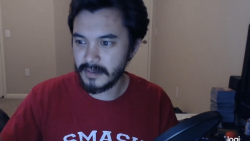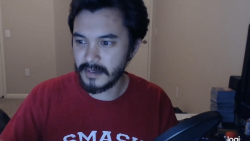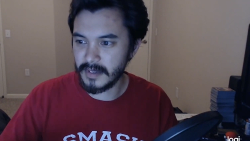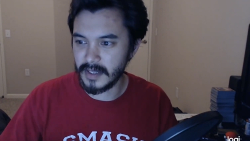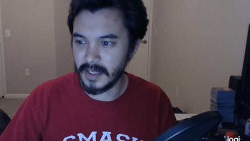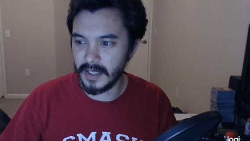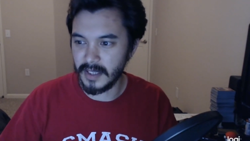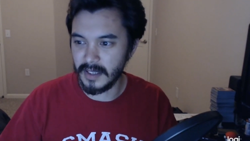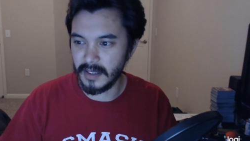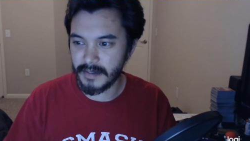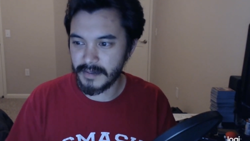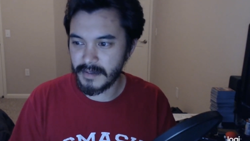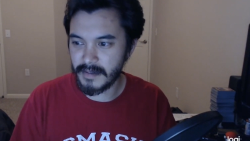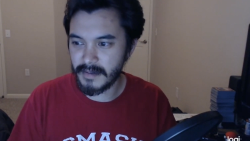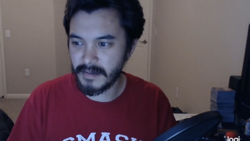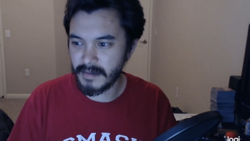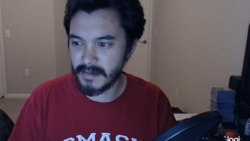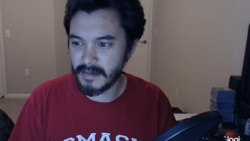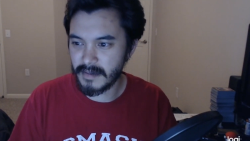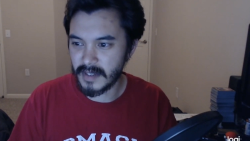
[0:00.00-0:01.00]
I
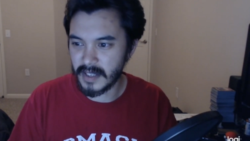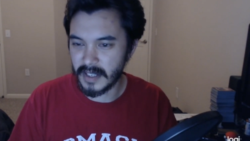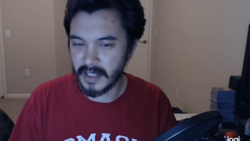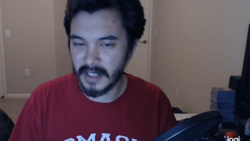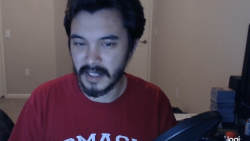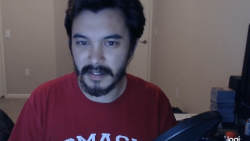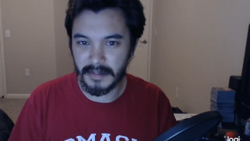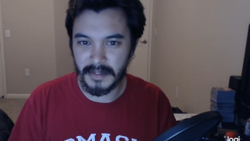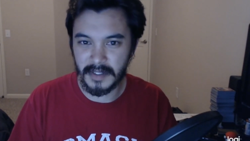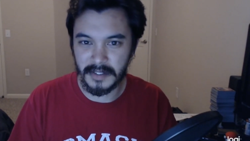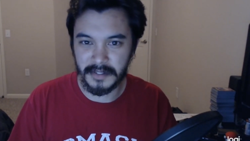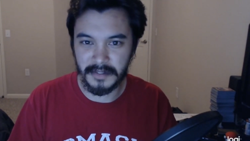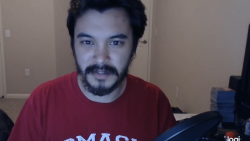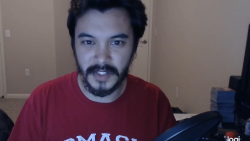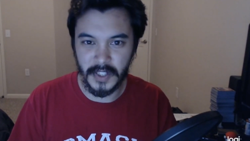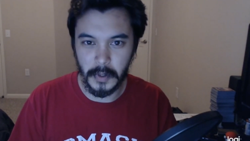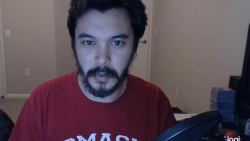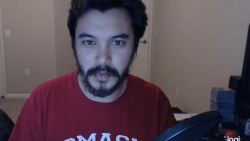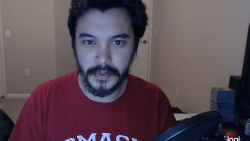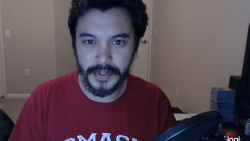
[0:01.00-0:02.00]
got
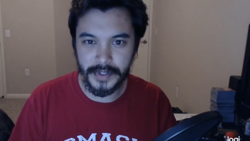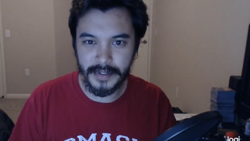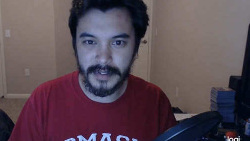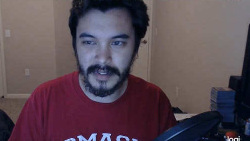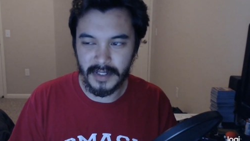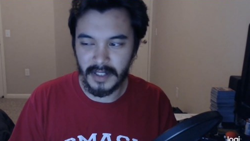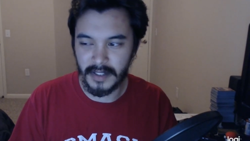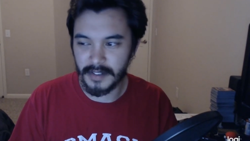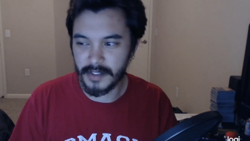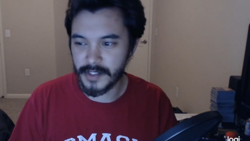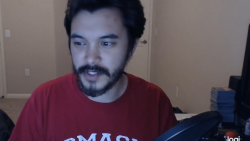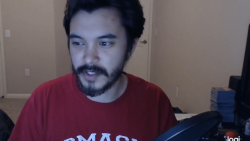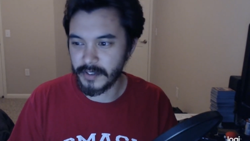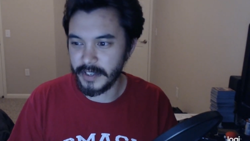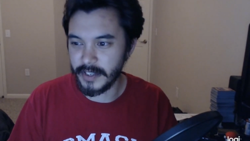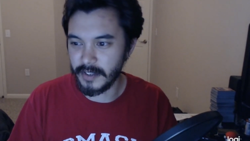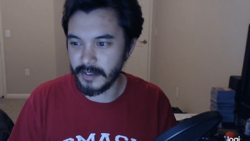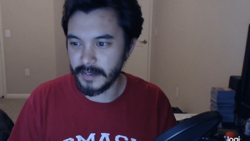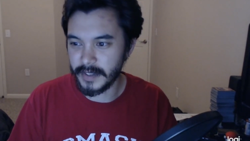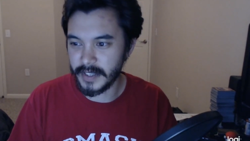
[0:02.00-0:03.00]
notes on this
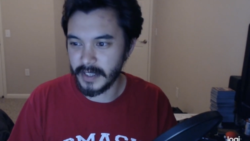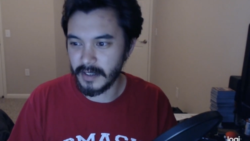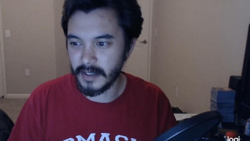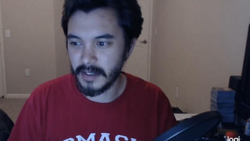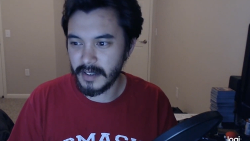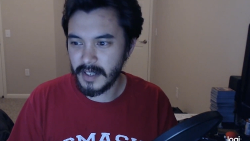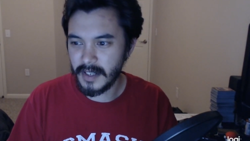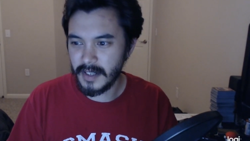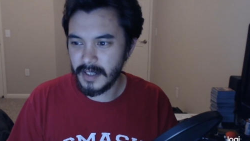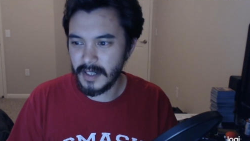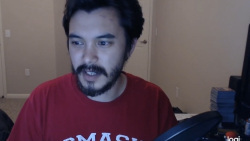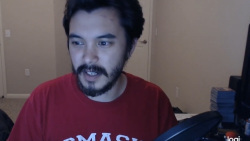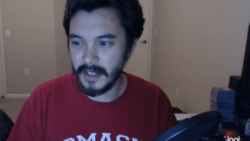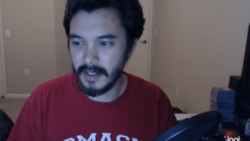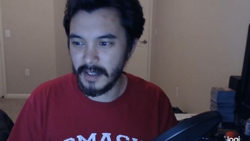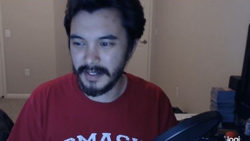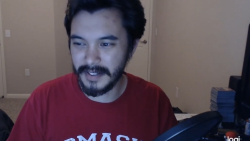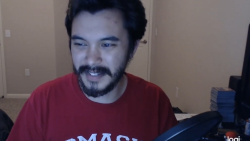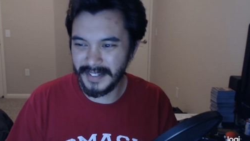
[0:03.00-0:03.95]
screen over here. Uh,